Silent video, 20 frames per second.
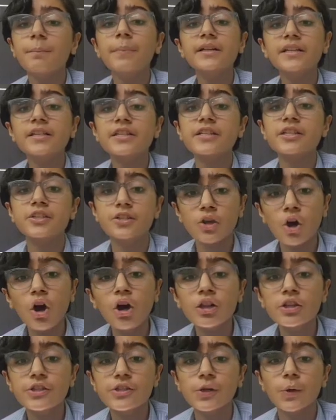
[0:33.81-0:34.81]
but it is
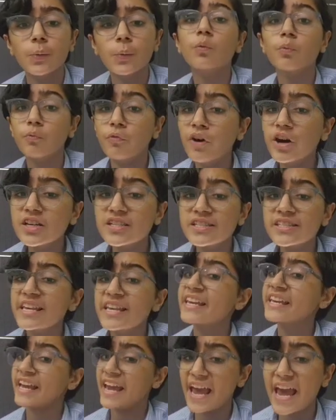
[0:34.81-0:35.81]
also
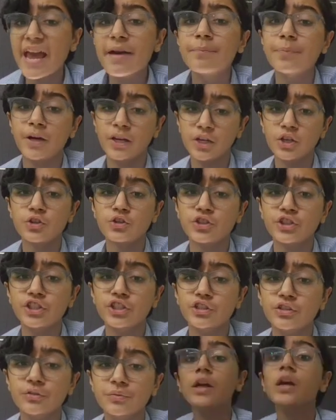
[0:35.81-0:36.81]
worsening air
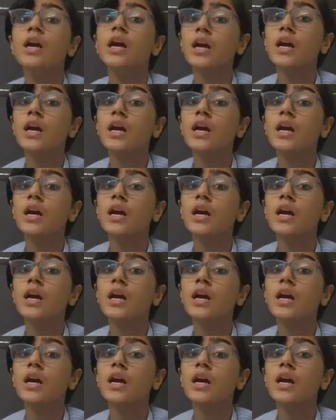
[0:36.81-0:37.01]
pollution.